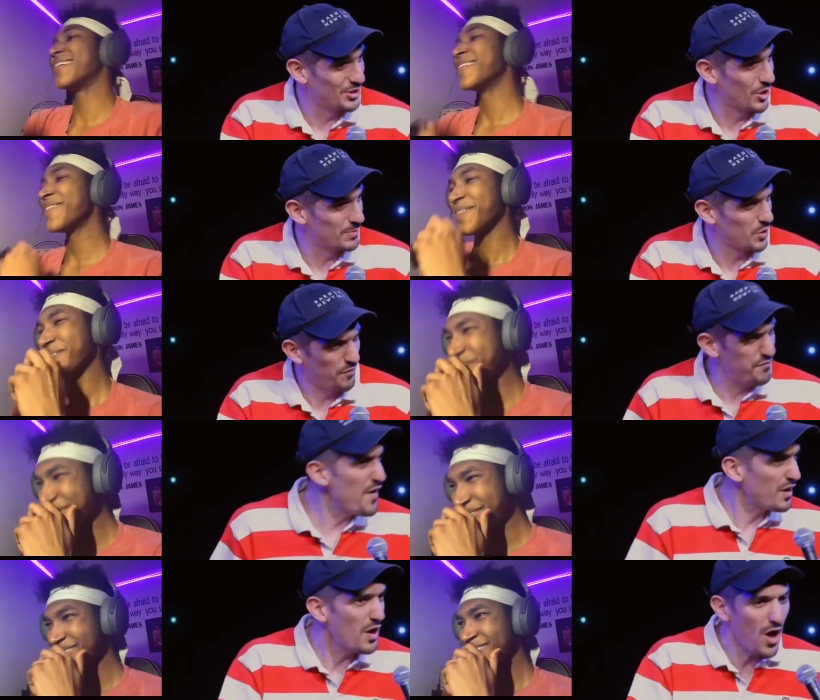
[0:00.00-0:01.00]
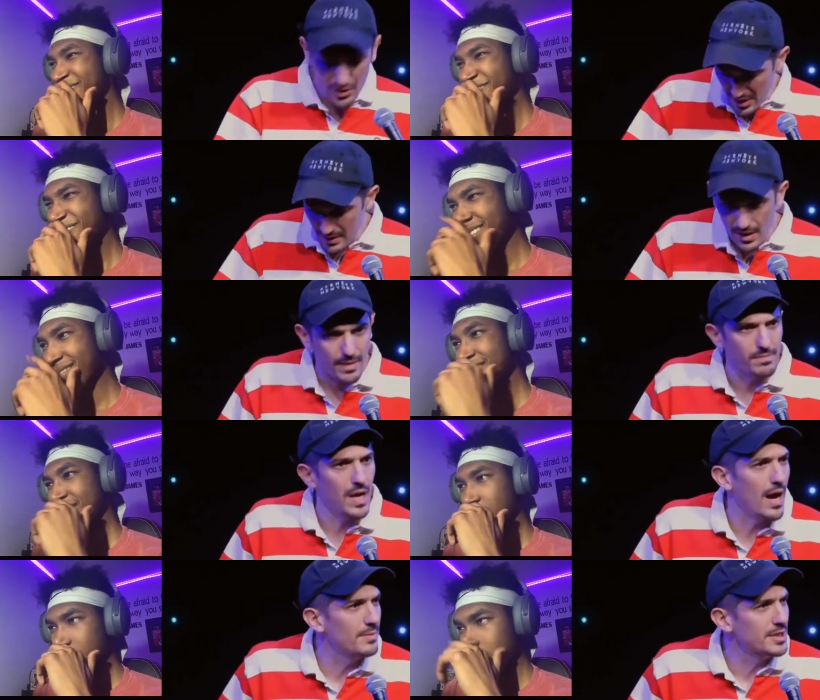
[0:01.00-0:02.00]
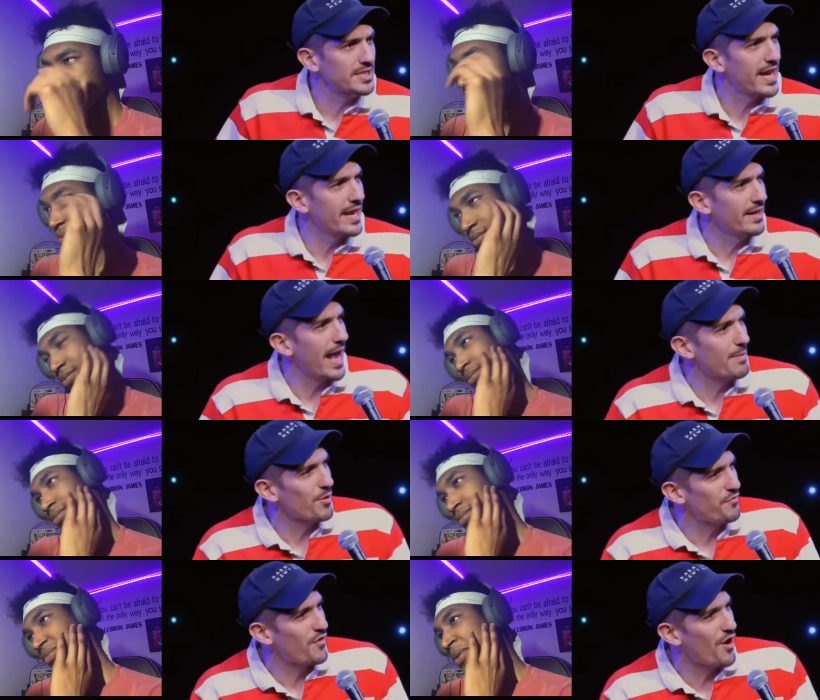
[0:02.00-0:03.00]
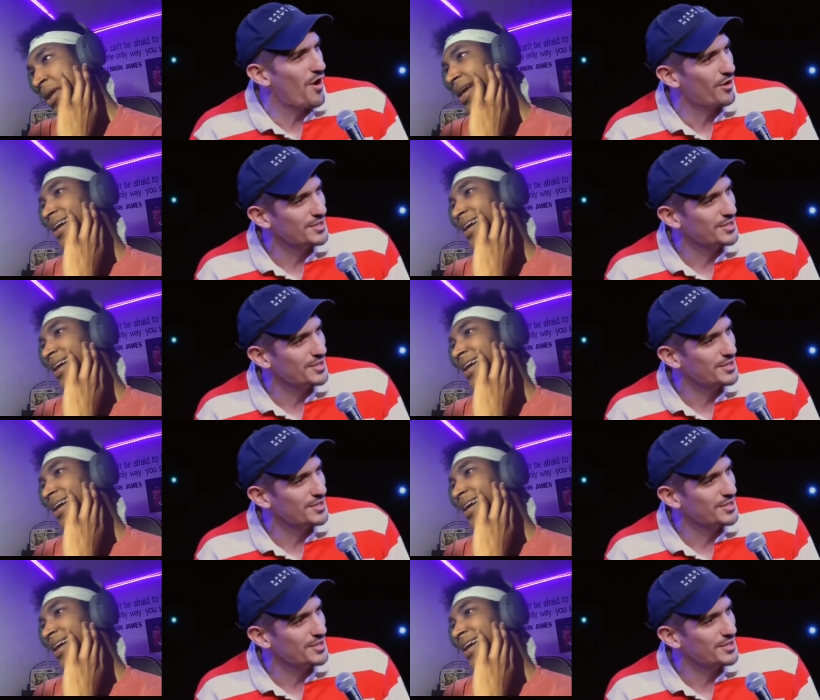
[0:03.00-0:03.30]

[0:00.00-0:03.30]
Speaker 1: just show up to go fuck all you. Nah, I'm just kidding. April Fools.